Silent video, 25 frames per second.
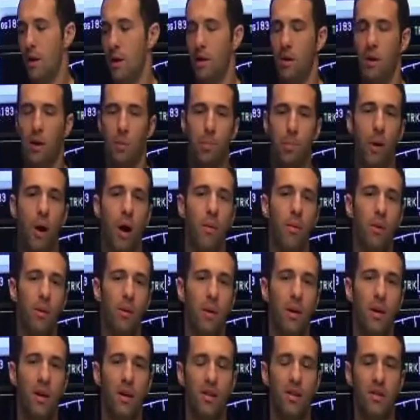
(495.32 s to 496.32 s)
The problem
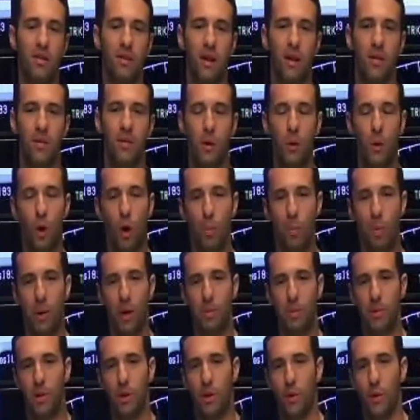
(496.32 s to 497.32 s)
is if you open
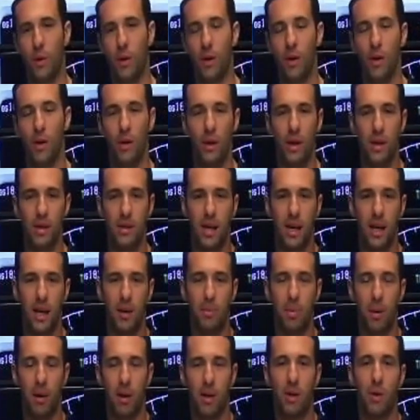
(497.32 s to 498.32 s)
up the grill and take a
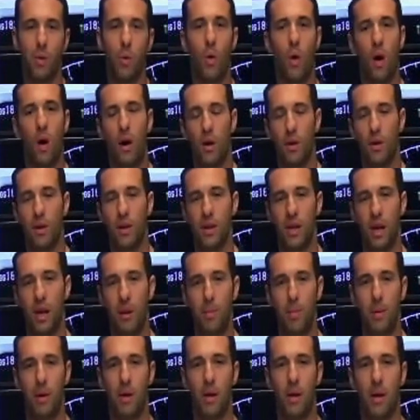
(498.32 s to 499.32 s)
bucket of water and
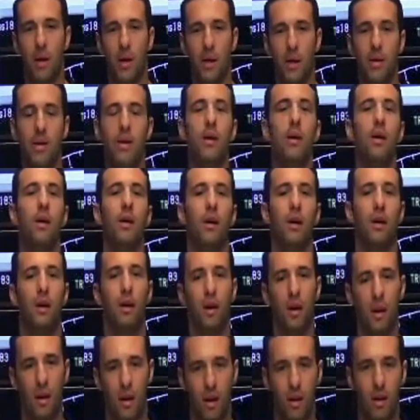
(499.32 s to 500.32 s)
dump it on it,
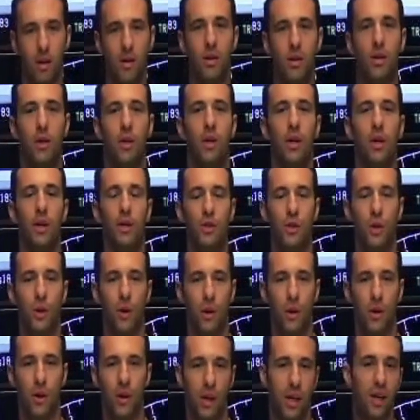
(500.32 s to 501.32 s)
you're going to
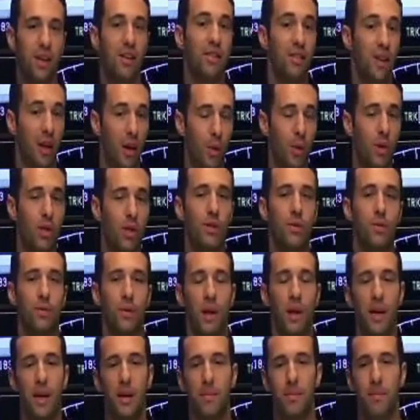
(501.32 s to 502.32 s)
turn you're going to extinguish the
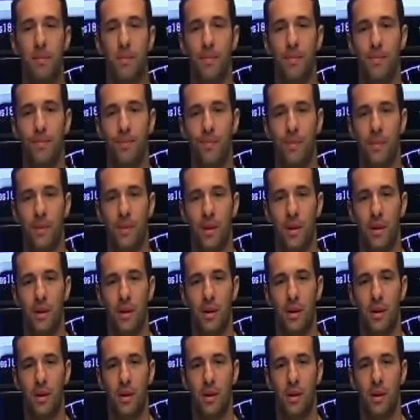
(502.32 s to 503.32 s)
flame.
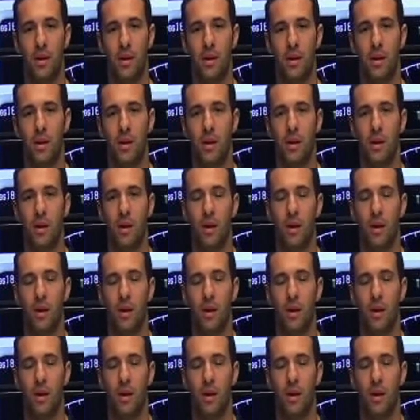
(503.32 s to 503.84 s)
Mm.